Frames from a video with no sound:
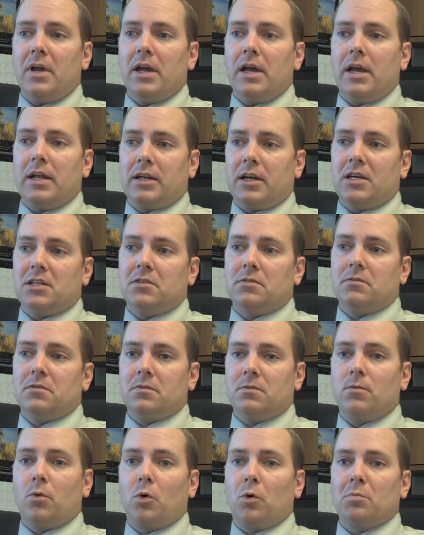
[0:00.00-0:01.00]
and kind of
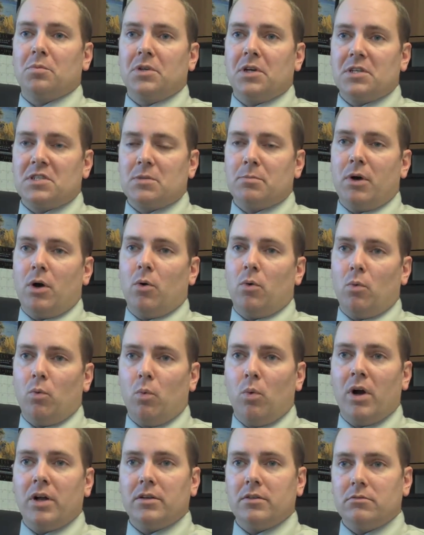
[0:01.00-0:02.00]
informed us about
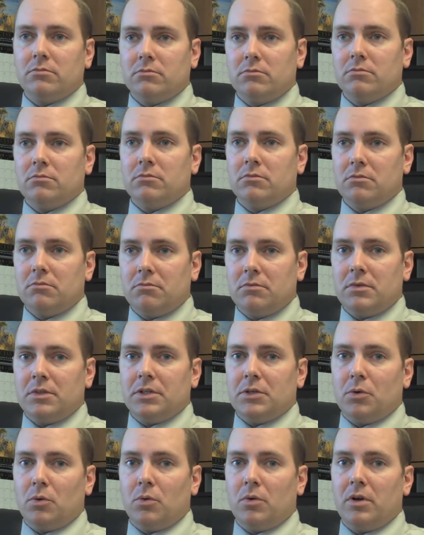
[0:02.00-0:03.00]
what
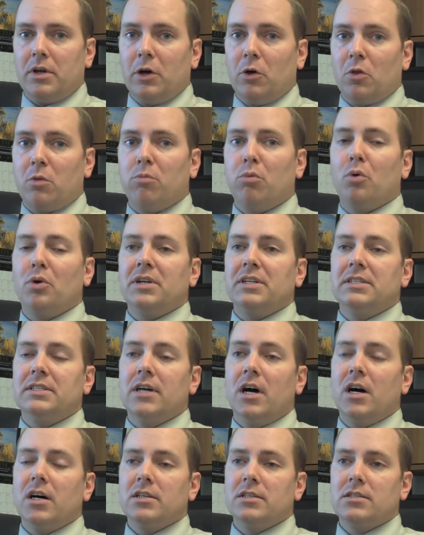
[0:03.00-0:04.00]
HealthPOINT
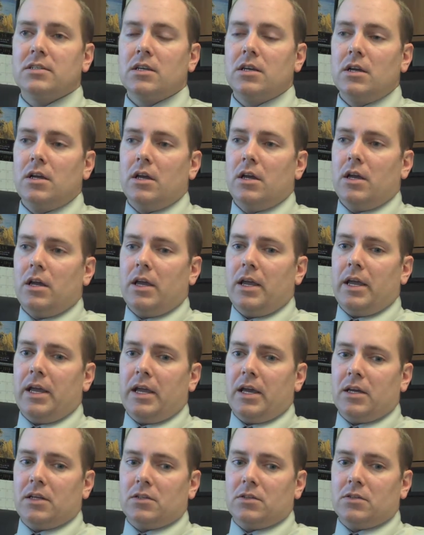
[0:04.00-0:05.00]
does.
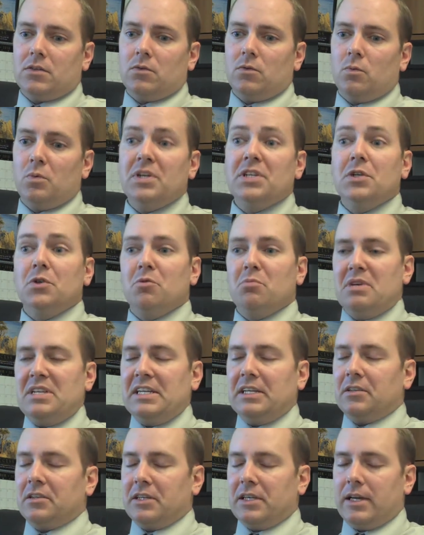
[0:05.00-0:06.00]
And we knew
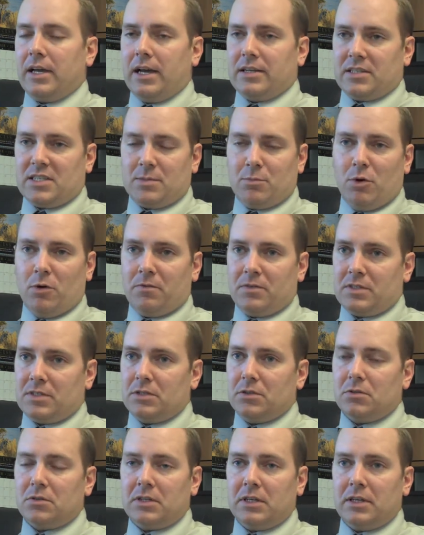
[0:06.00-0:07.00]
immediately as a small
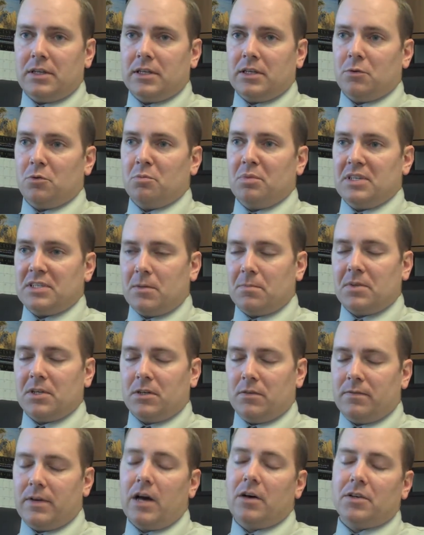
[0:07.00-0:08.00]
facility that it would be something
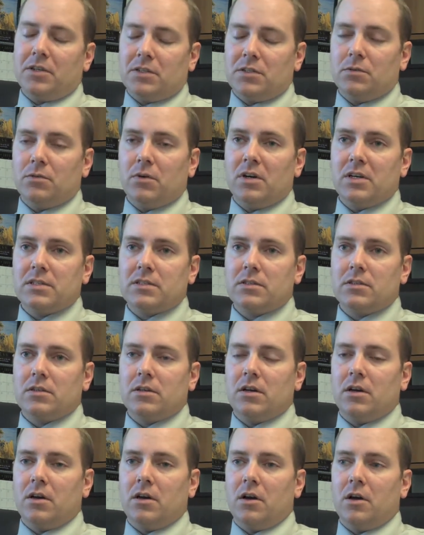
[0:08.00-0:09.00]
of value to us,
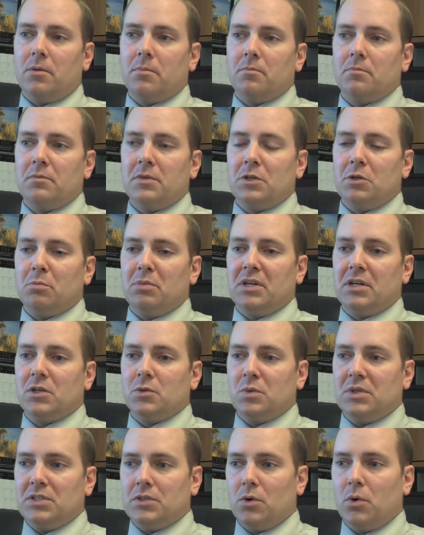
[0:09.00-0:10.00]
because
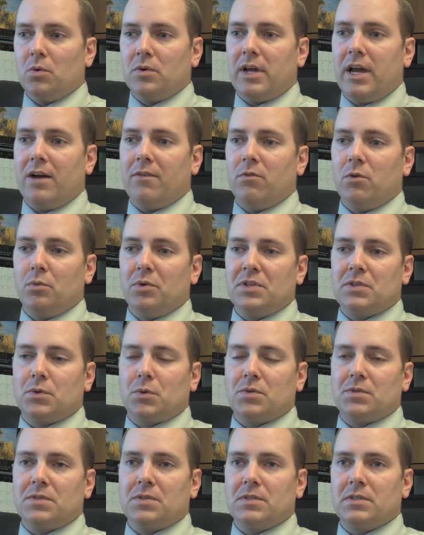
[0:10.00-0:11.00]
we don't have the
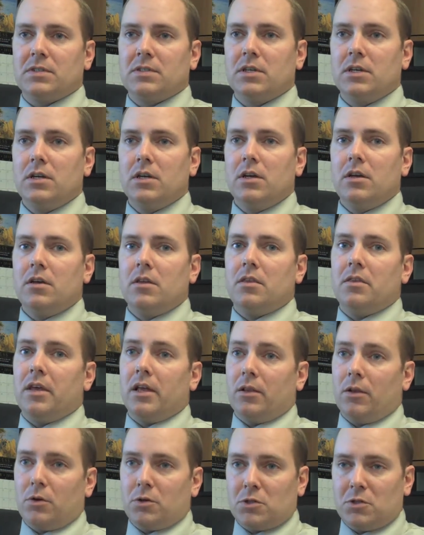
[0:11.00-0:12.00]
resources
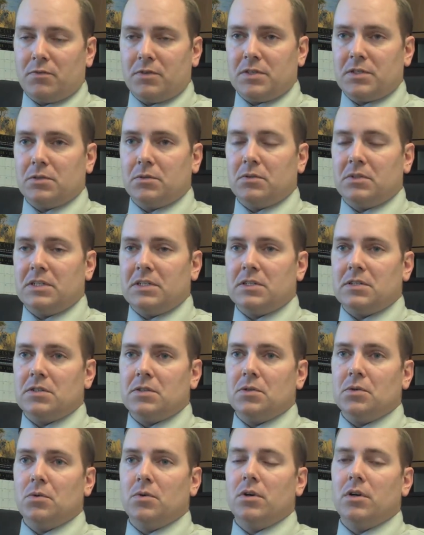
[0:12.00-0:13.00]
that larger facilities
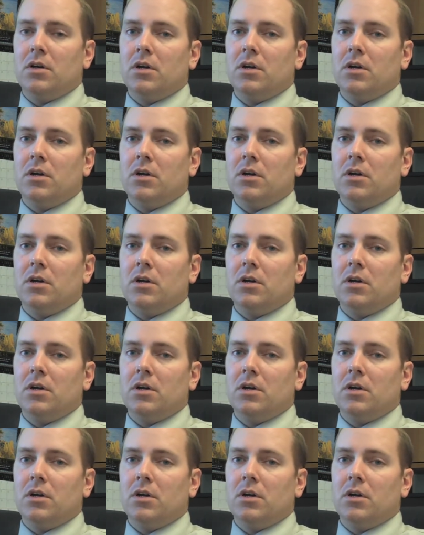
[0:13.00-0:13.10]
do,